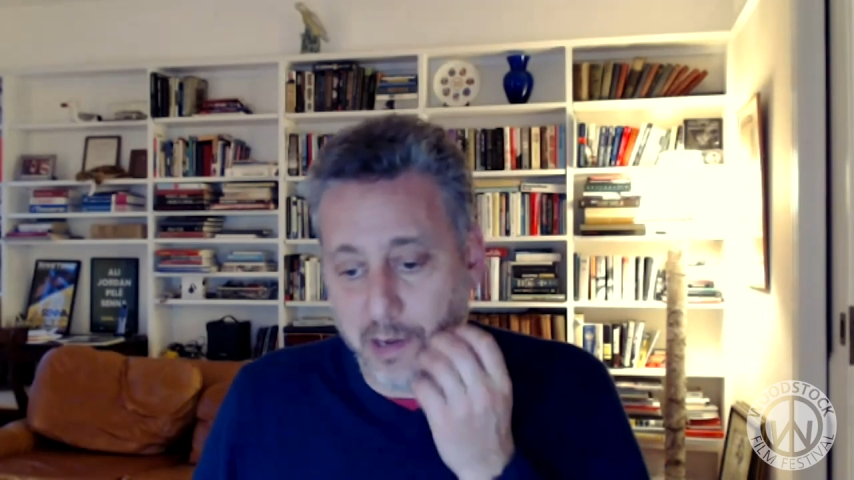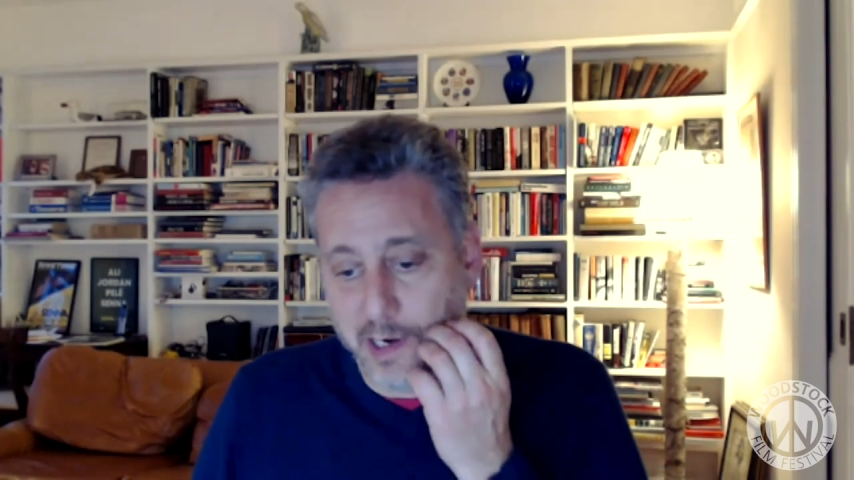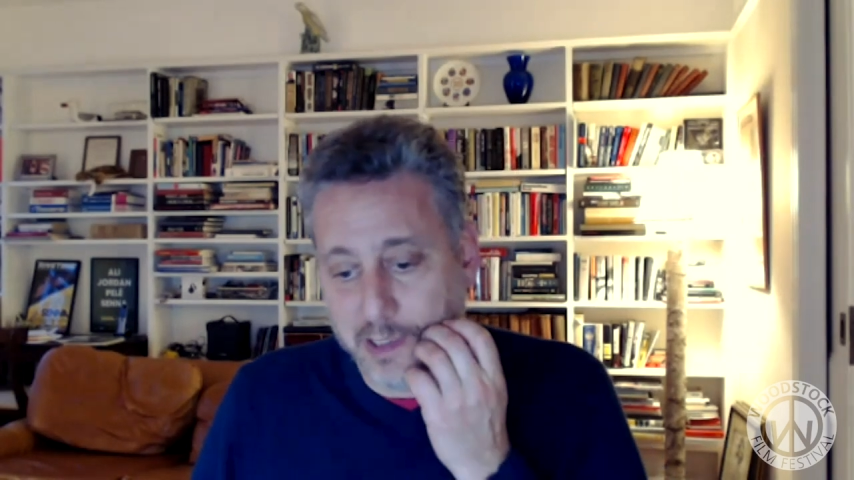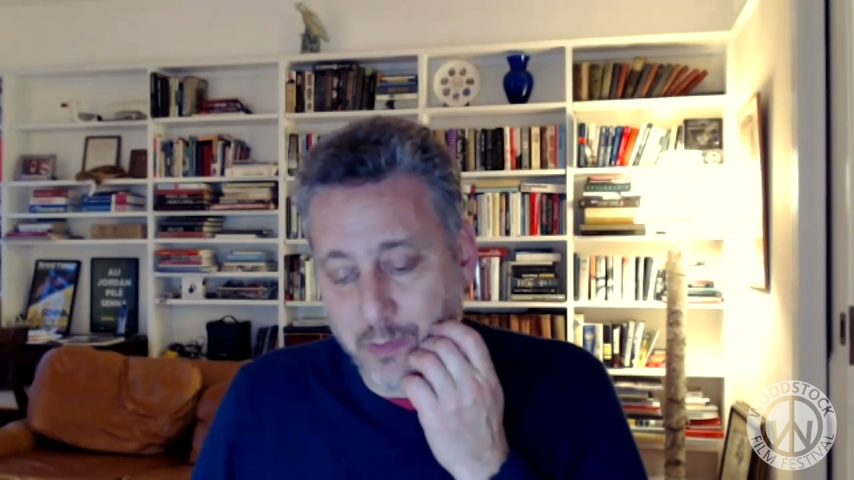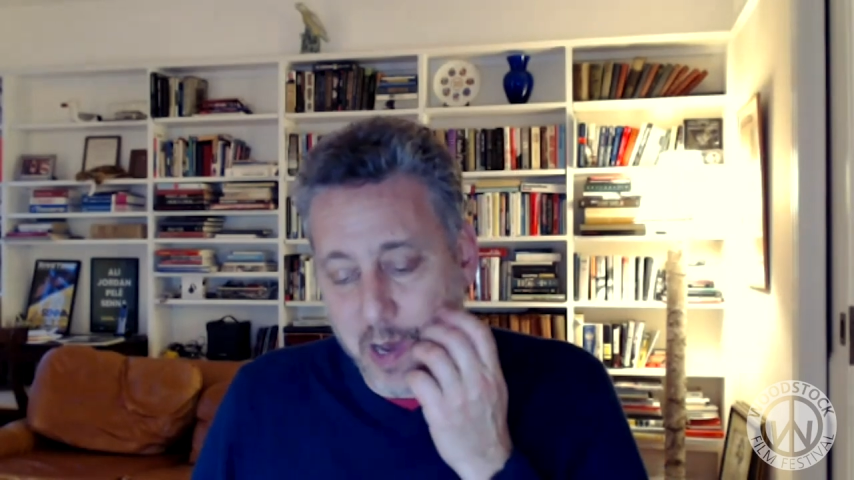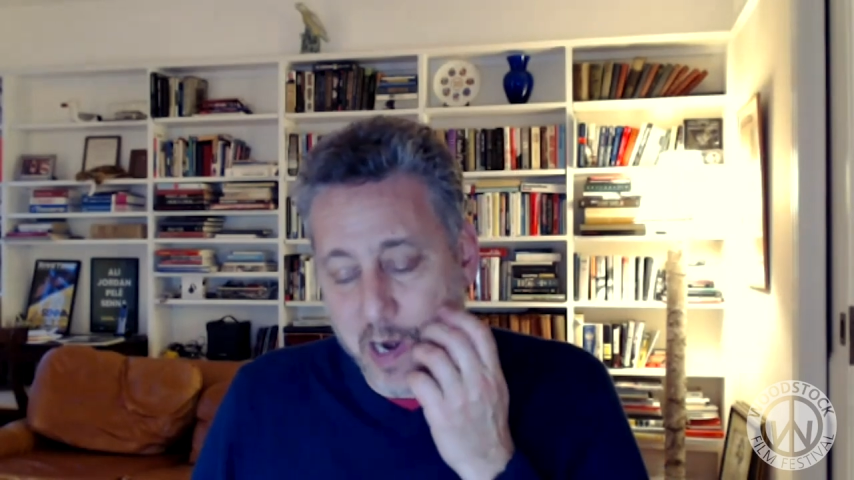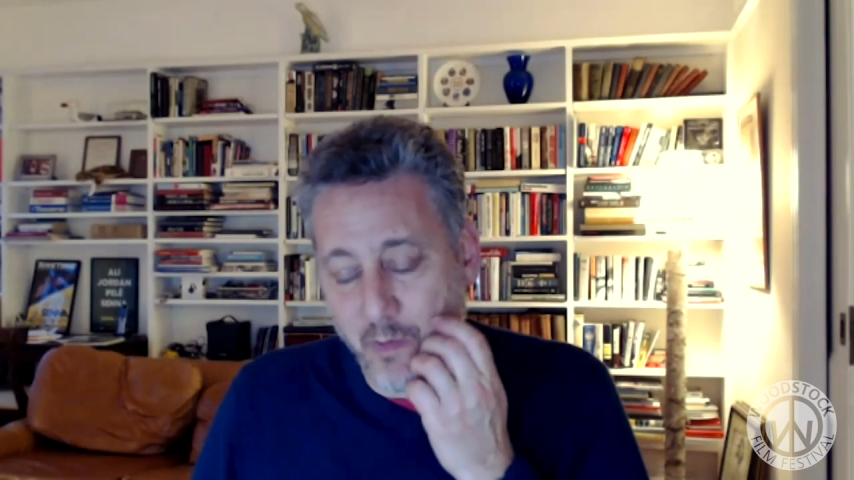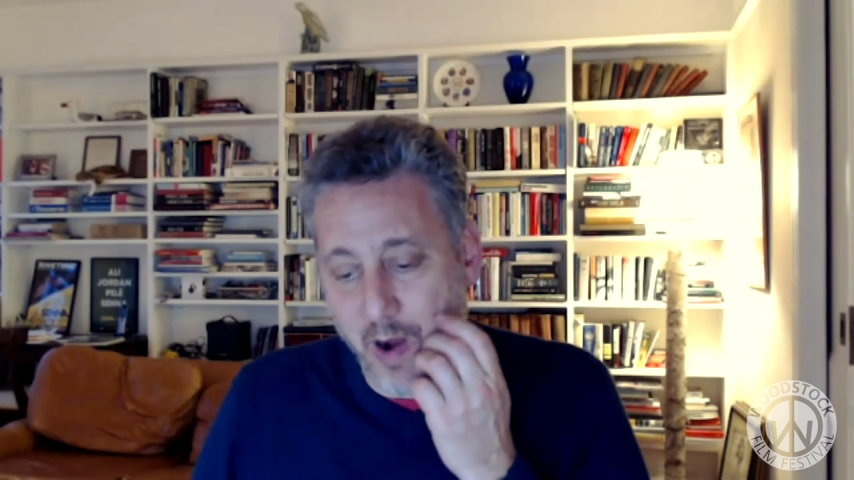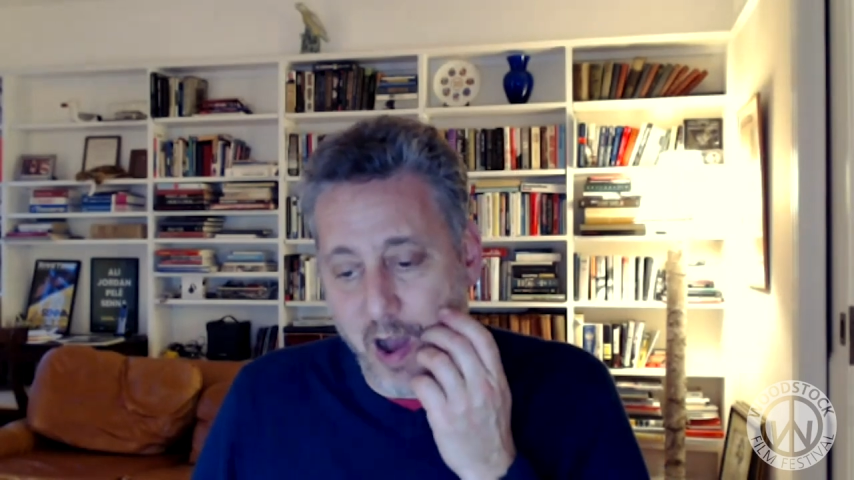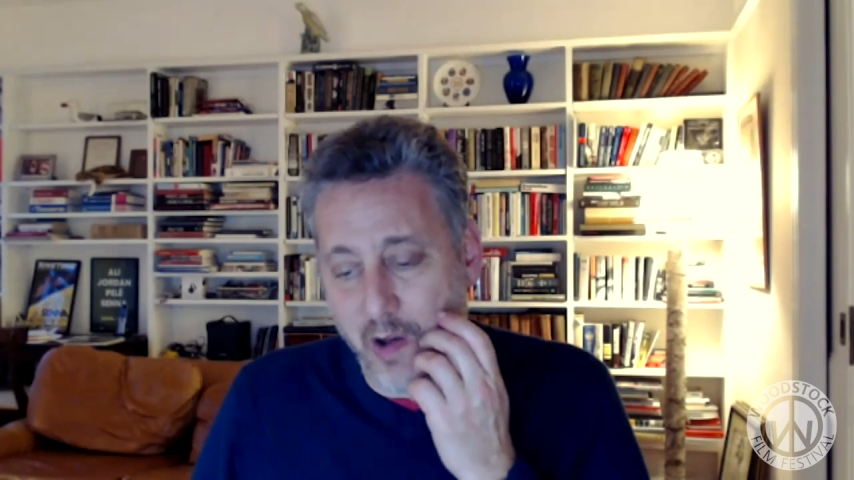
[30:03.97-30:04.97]
And it's one
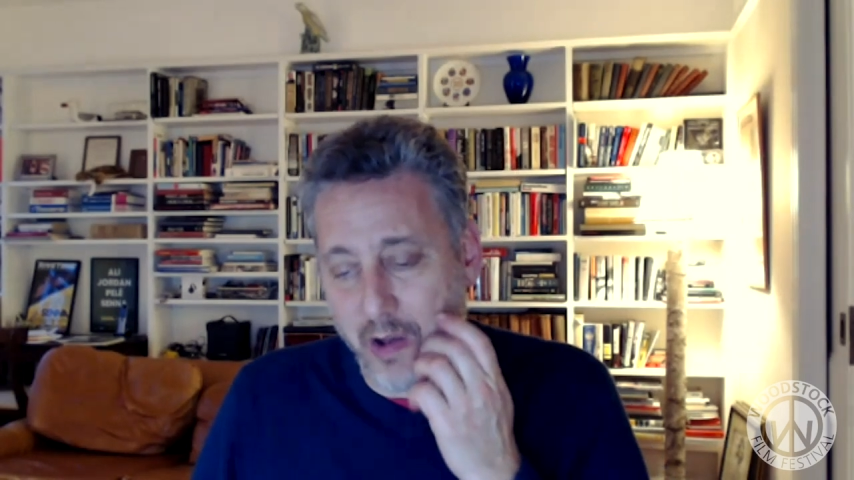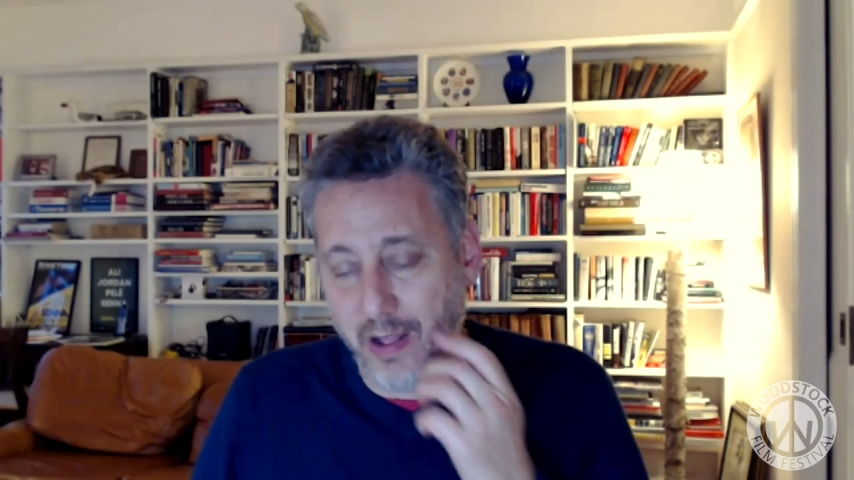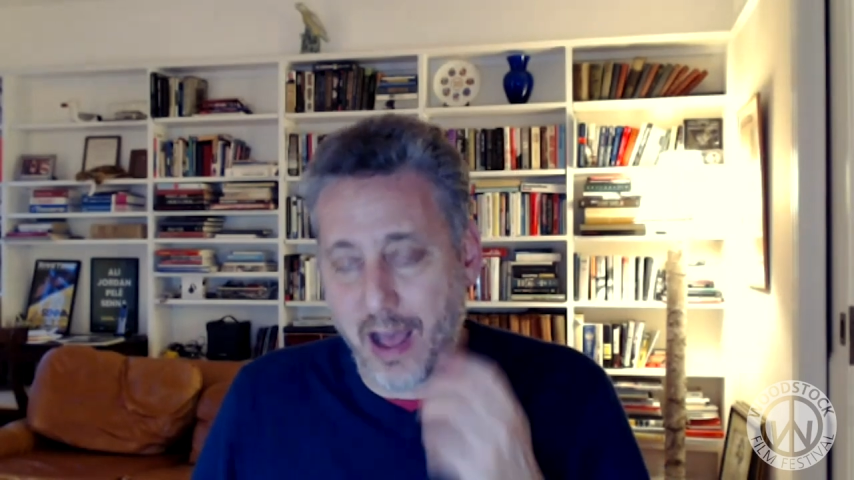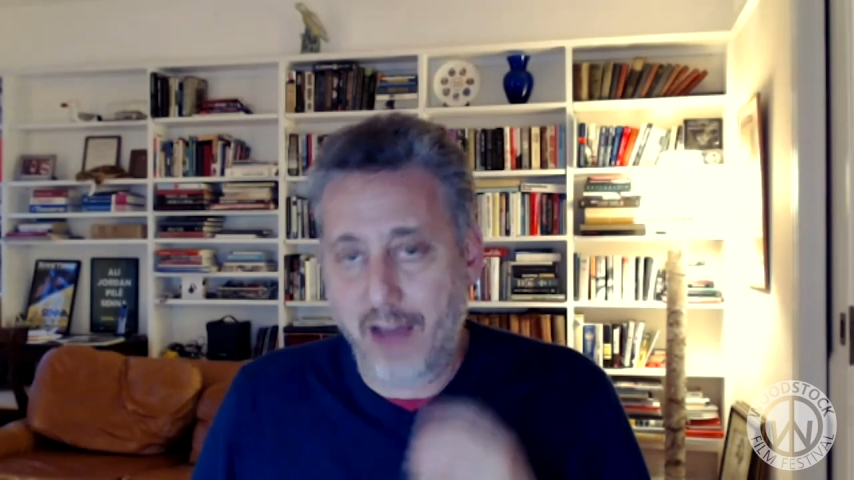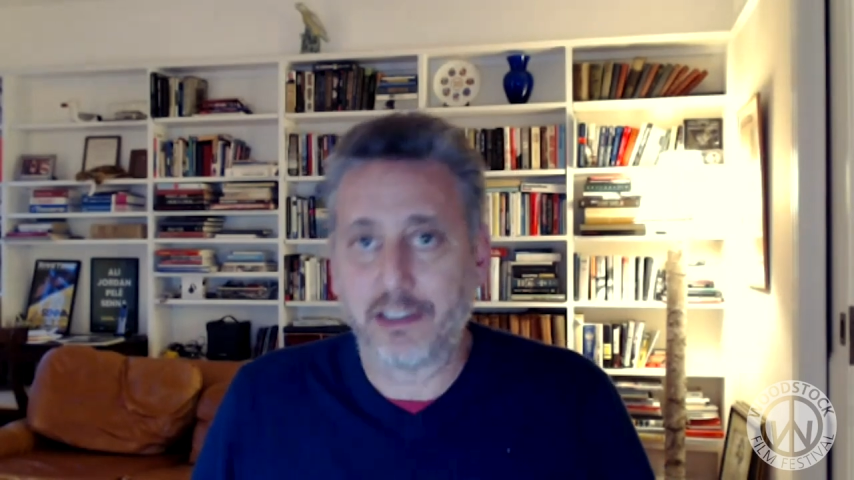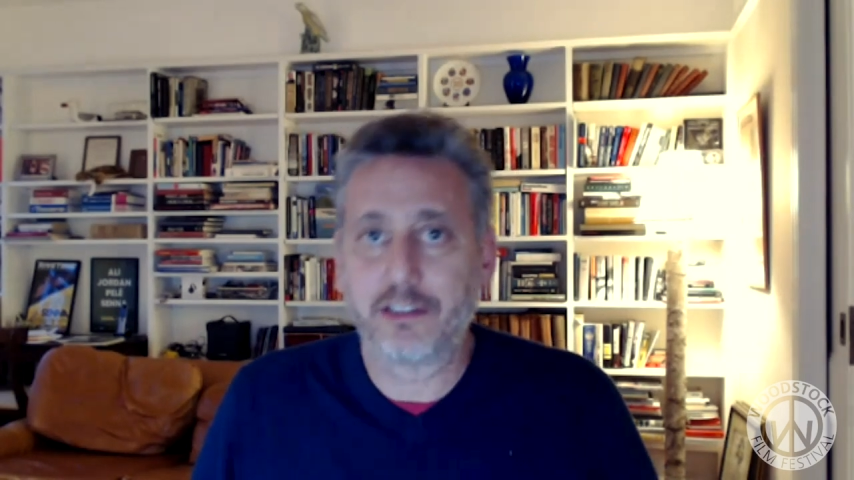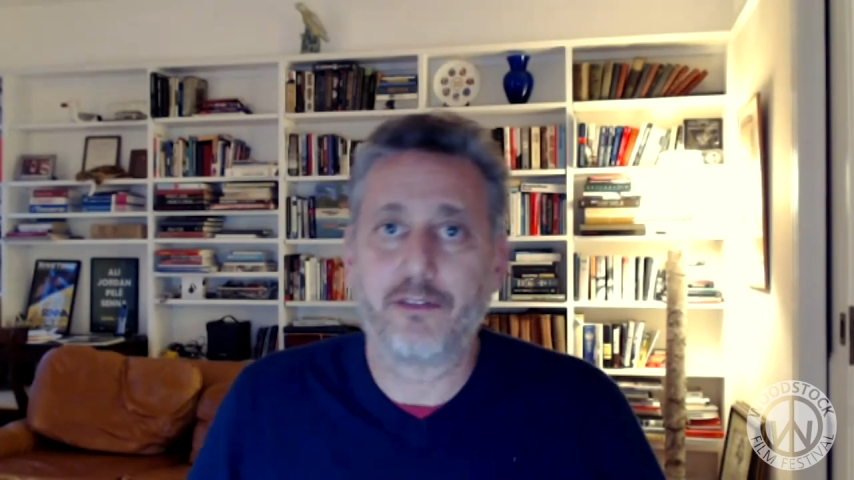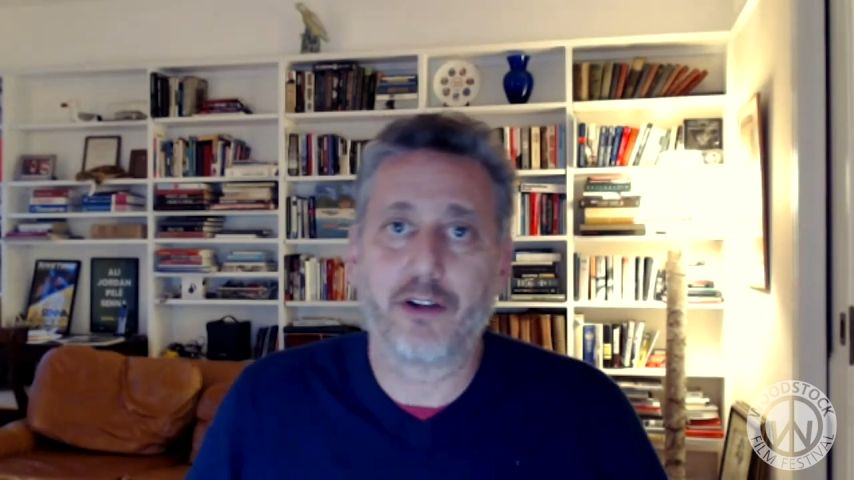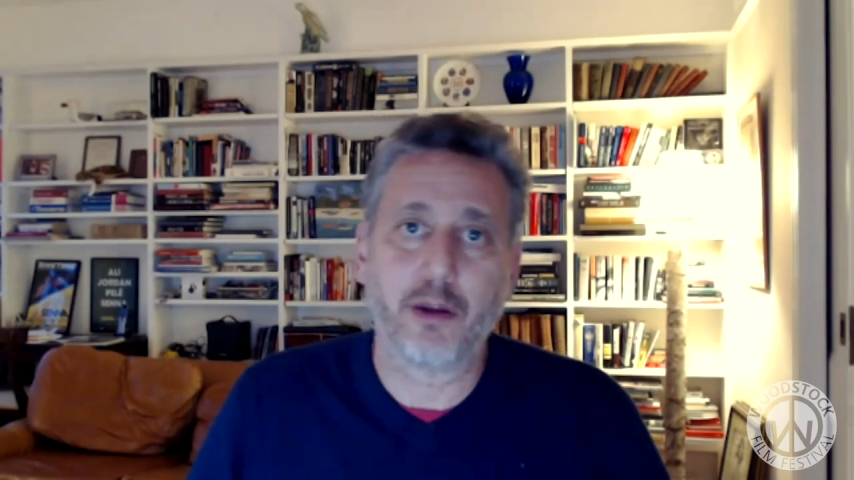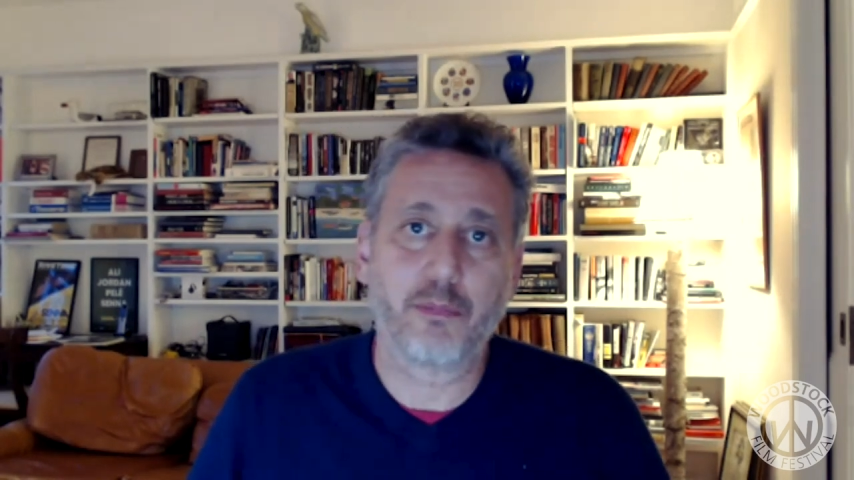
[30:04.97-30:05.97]
we're all obviously
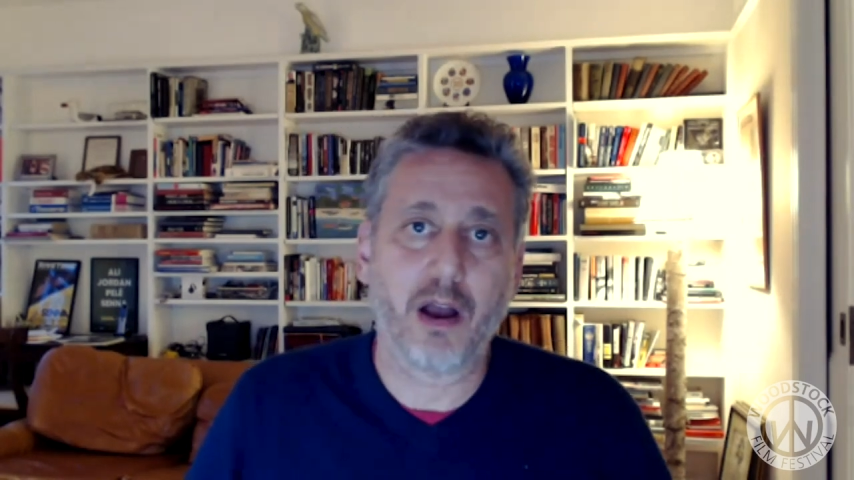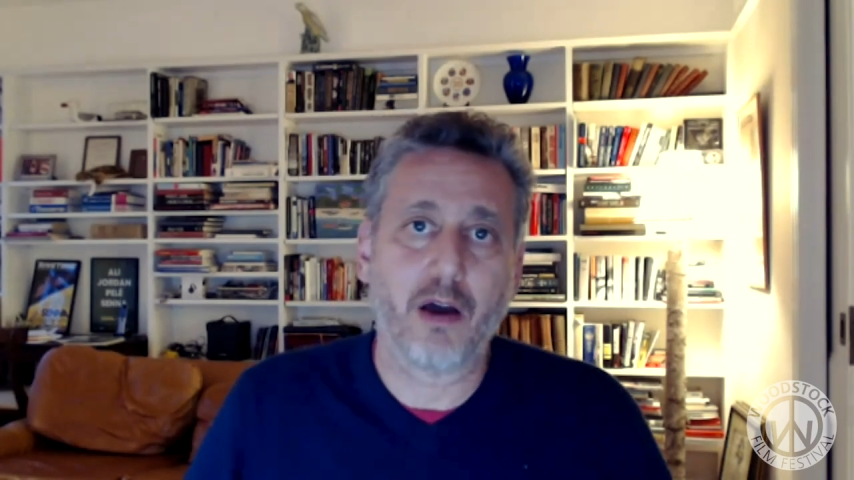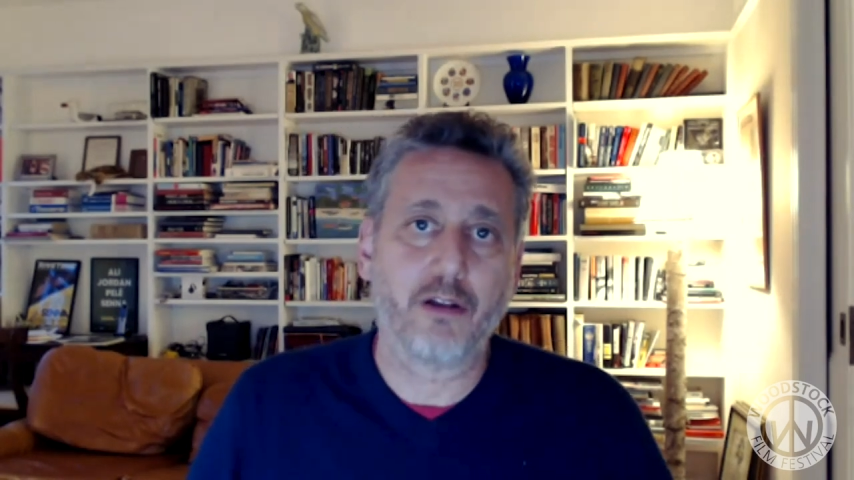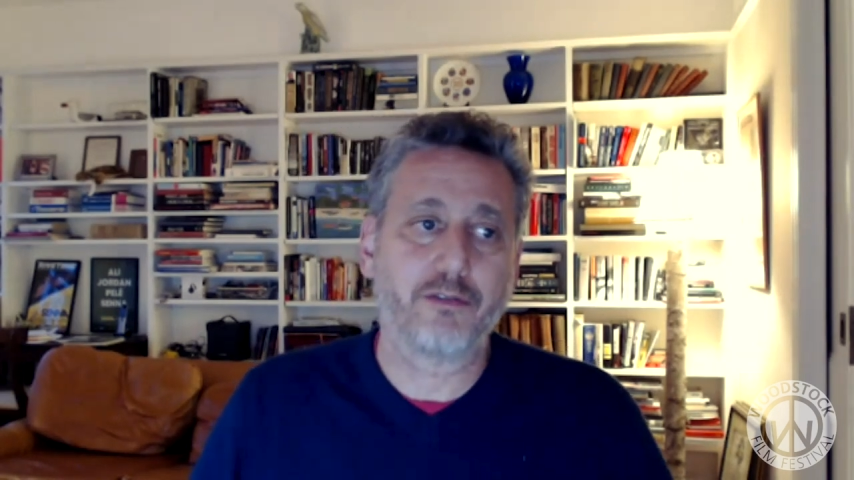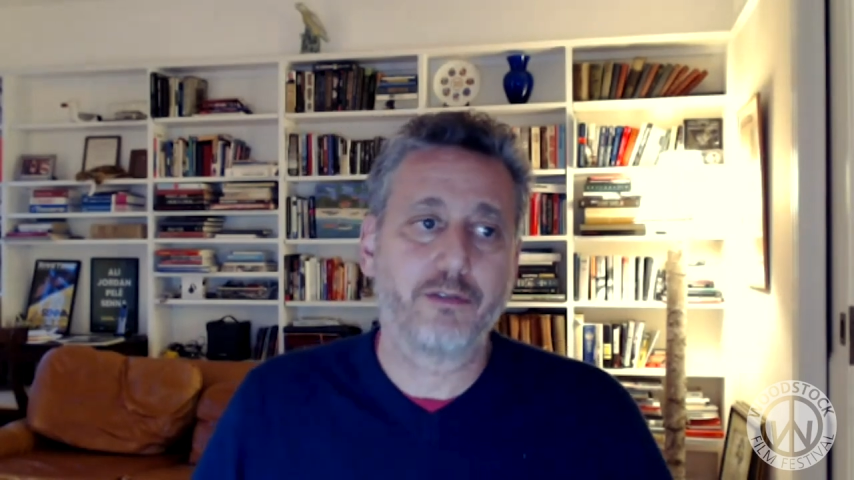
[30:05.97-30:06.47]
very proud of.